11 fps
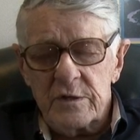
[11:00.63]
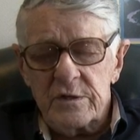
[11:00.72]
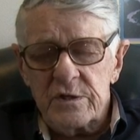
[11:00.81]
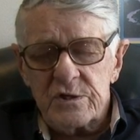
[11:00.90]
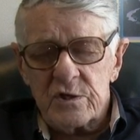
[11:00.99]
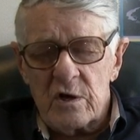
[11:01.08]
the
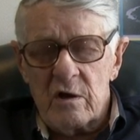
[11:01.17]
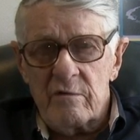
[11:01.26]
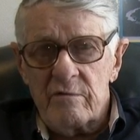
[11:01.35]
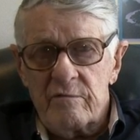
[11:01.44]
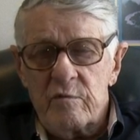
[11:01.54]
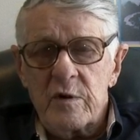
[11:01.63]
business
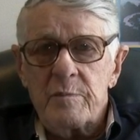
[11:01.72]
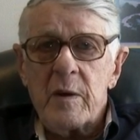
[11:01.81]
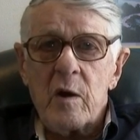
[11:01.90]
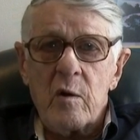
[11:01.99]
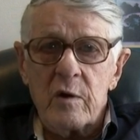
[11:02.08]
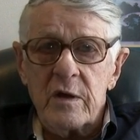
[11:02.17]
of
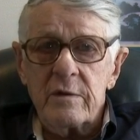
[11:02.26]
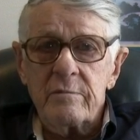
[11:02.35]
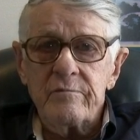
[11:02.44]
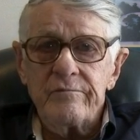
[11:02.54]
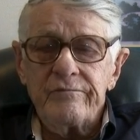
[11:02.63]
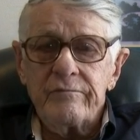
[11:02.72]

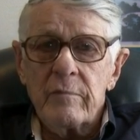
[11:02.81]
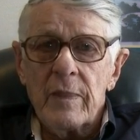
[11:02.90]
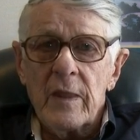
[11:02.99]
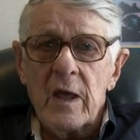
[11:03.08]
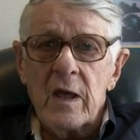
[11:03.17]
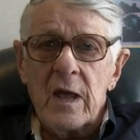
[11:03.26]
repairing
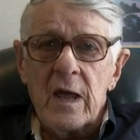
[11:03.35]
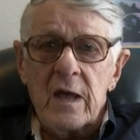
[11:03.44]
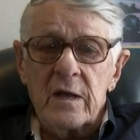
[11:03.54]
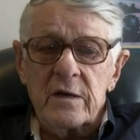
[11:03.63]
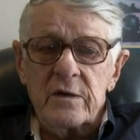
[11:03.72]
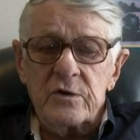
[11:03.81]

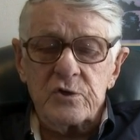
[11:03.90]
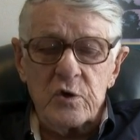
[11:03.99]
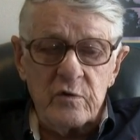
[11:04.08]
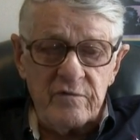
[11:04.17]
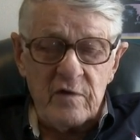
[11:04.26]
and